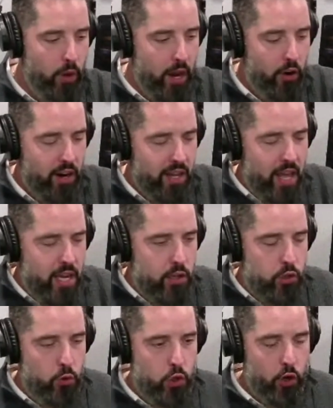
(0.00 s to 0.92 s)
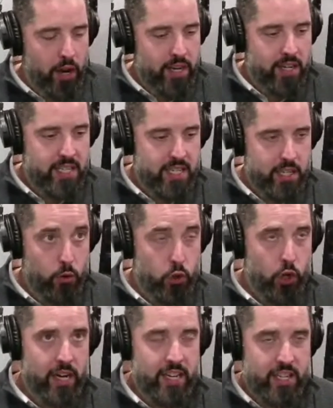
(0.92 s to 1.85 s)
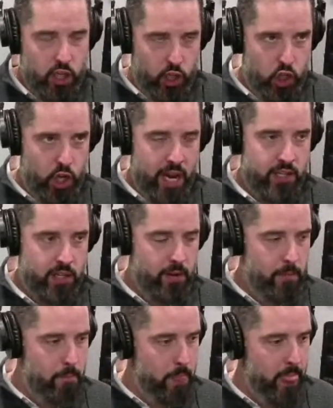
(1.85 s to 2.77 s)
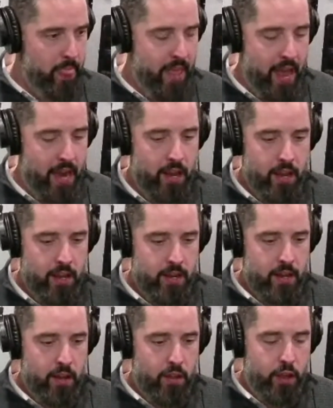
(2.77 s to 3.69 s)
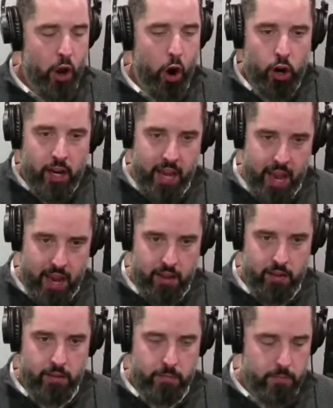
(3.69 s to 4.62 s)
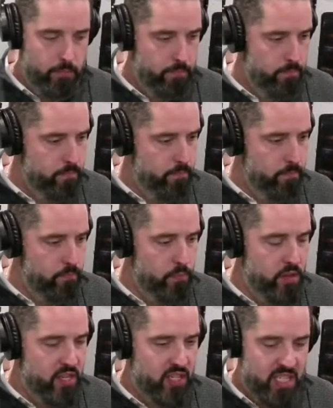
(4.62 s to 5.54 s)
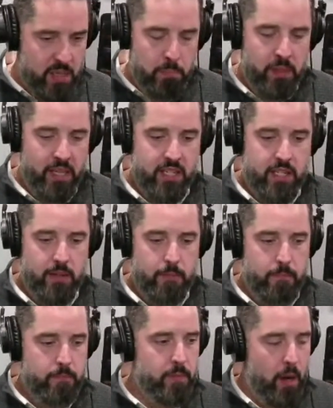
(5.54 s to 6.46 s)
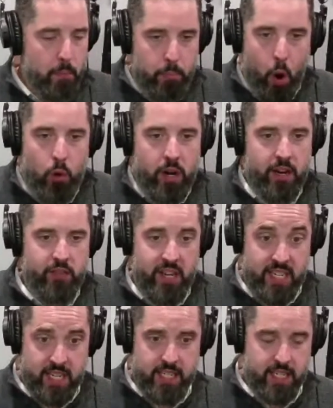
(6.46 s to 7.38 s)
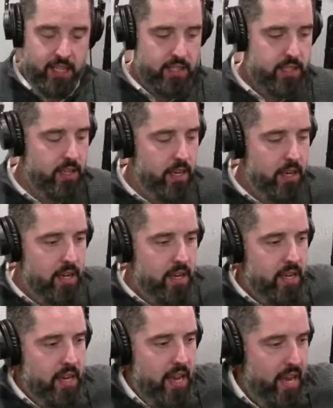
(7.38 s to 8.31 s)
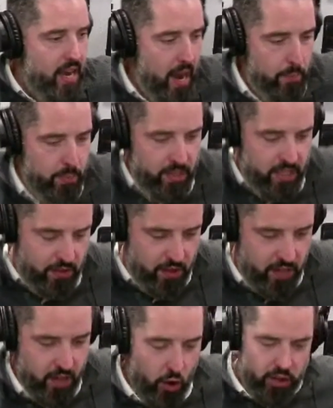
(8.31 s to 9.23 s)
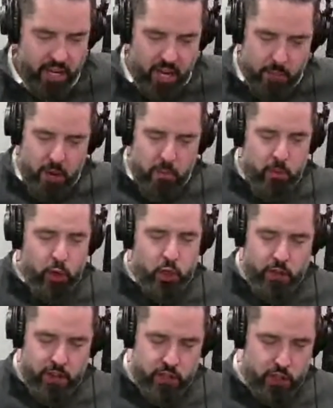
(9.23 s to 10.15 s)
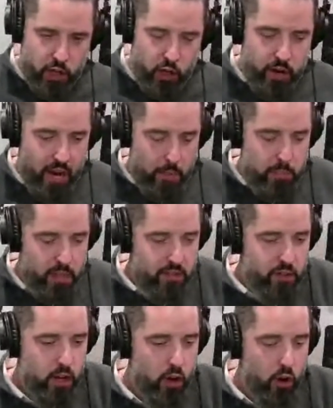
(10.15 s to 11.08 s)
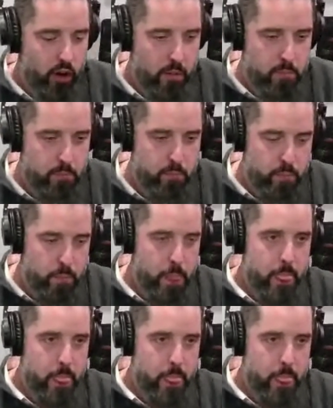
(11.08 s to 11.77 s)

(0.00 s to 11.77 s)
Old Heraclitus who tried to suggest that the arche, the simplest component of existence, I believe he called it, I'm going to butcher this, the Greek, I believe he called it